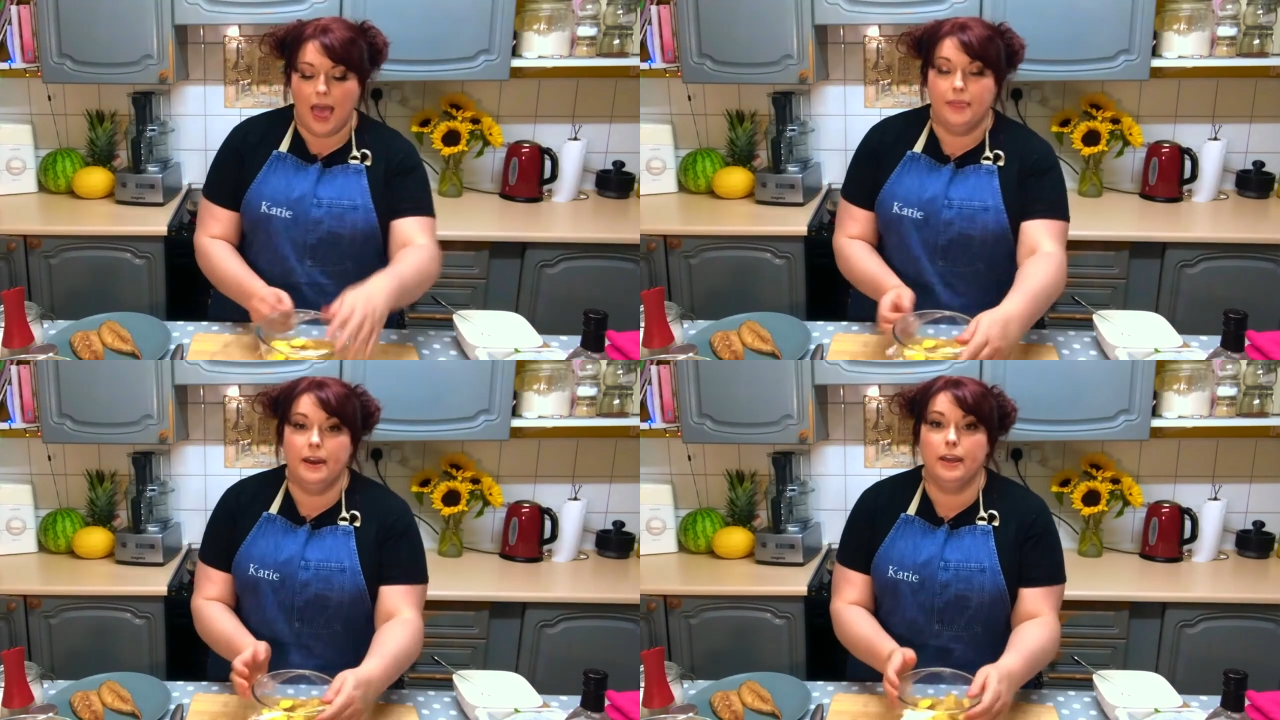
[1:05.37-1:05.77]

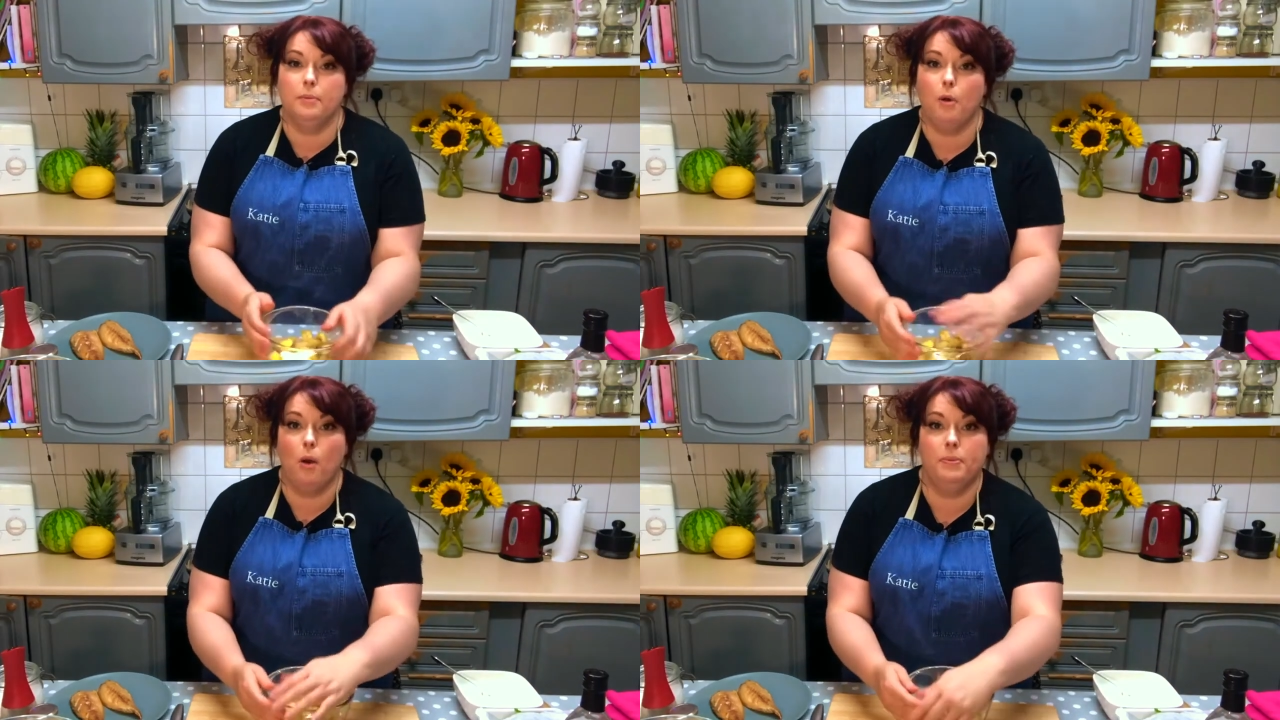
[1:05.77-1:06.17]
And then I'm going
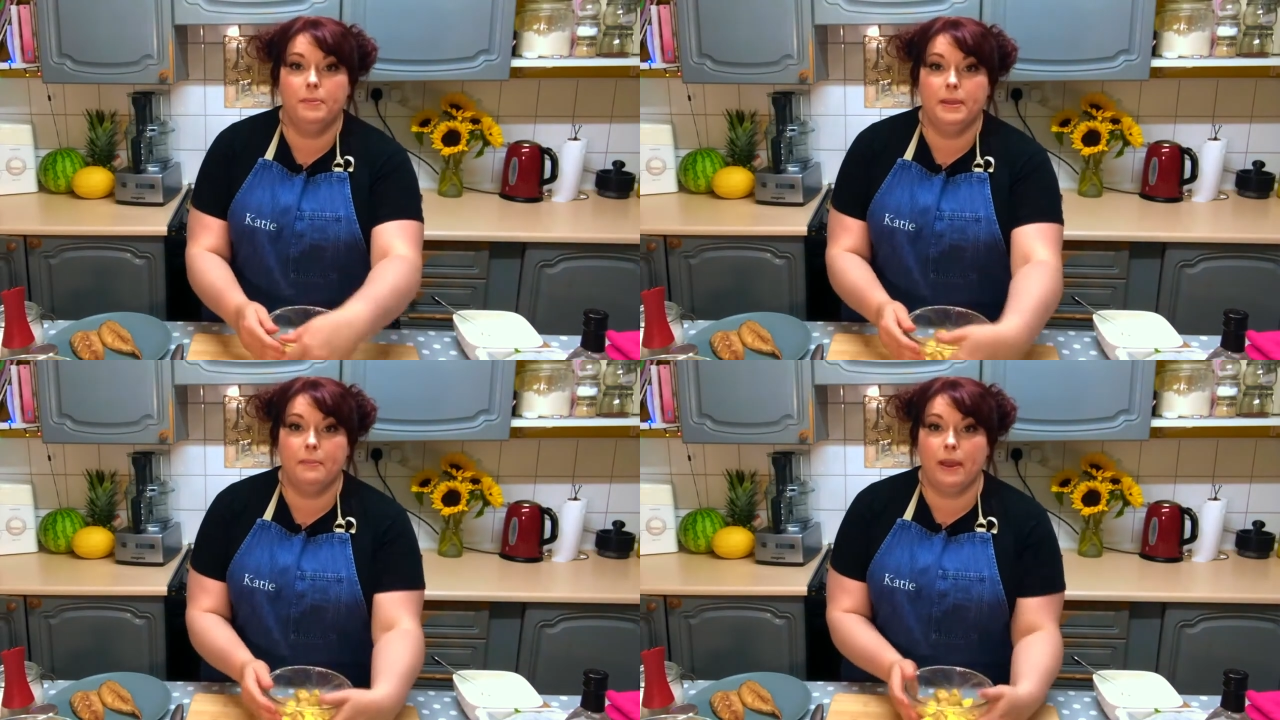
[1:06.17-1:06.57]
to pop
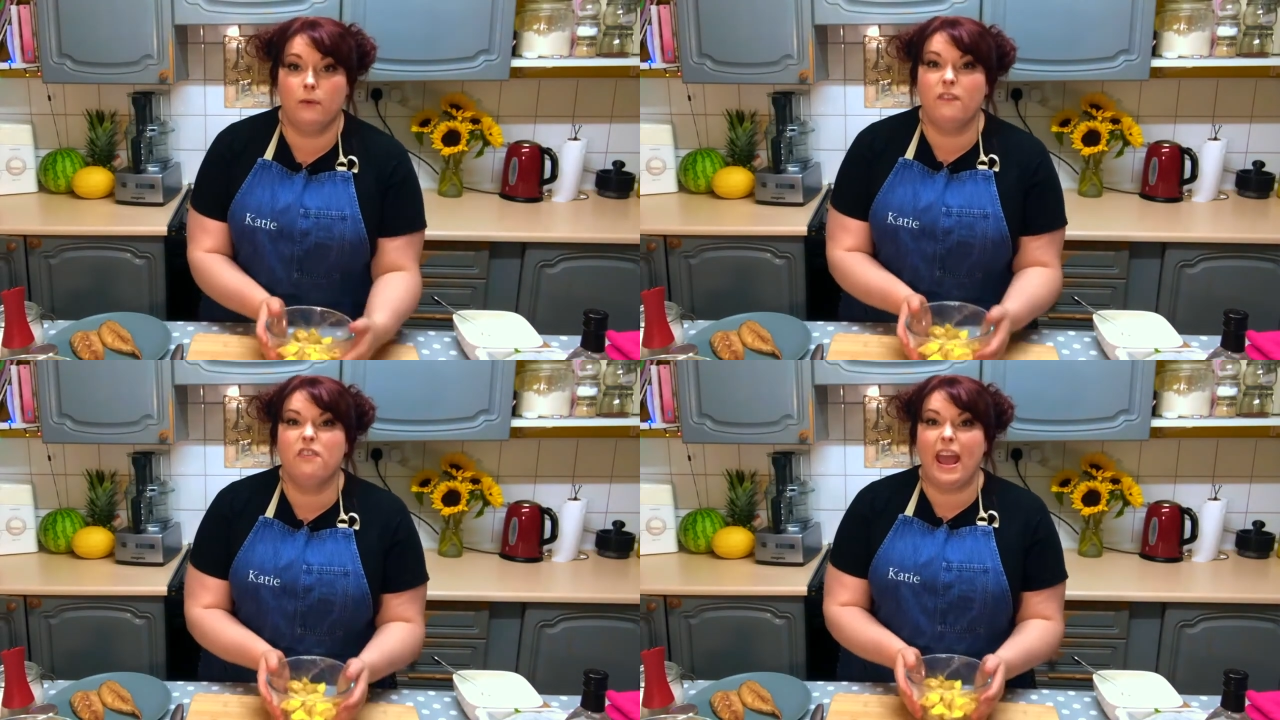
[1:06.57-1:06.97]
them in the
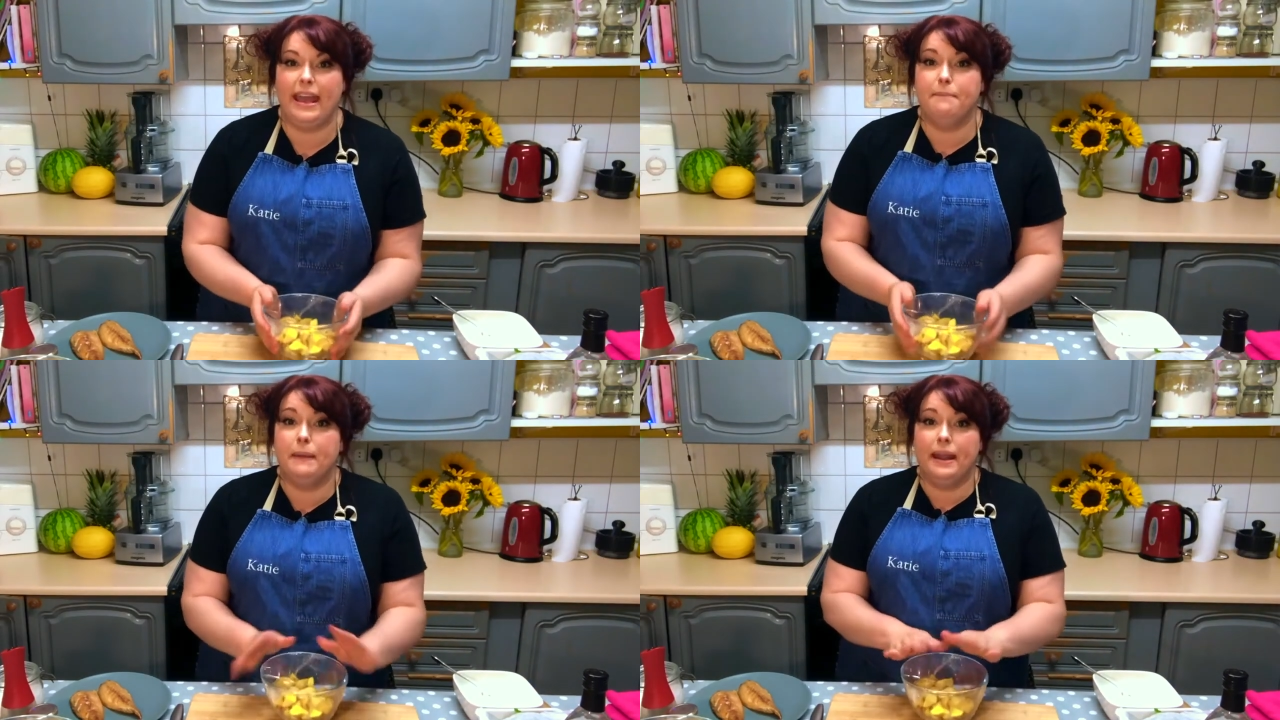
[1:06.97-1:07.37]
microwave for
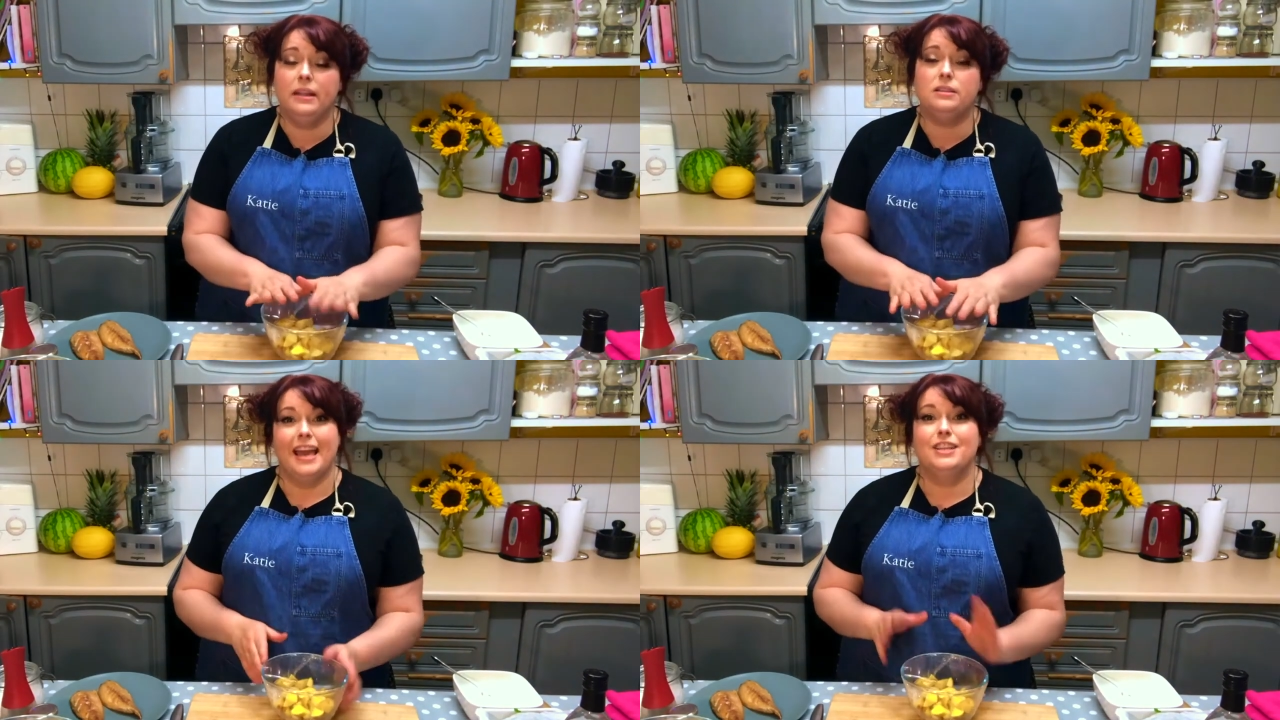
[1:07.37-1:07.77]
eight
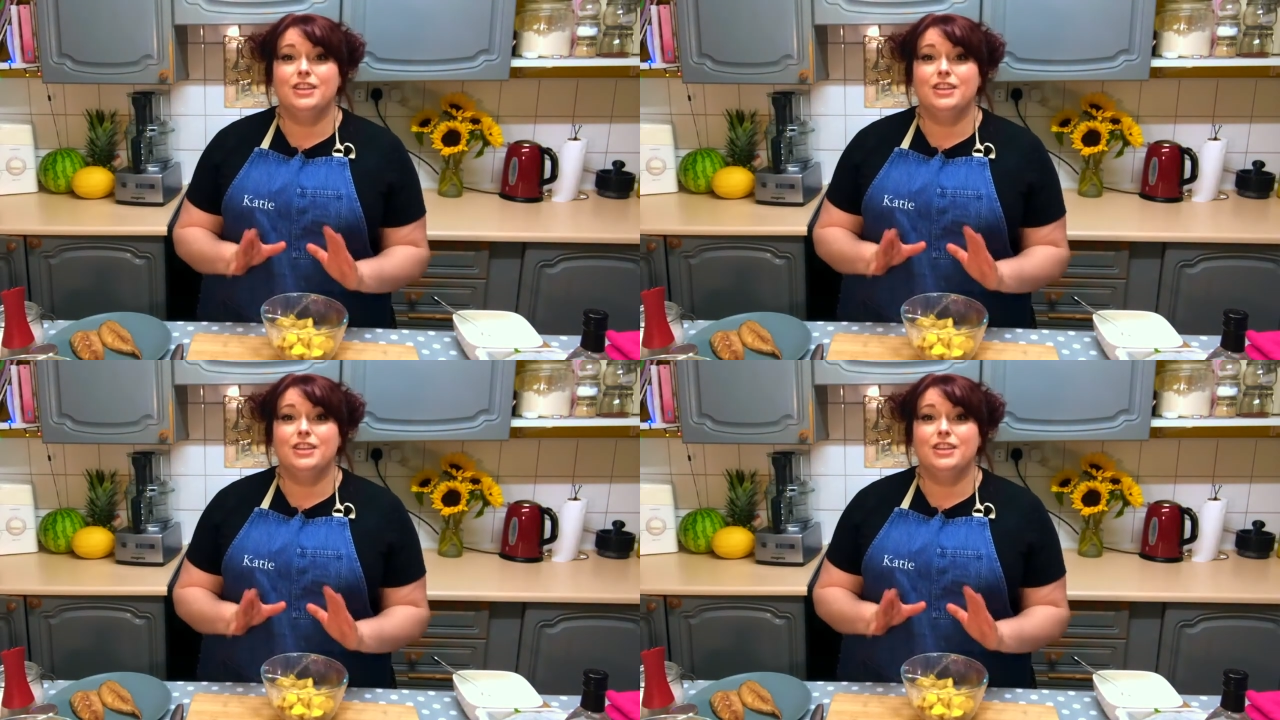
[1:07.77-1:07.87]
minutes.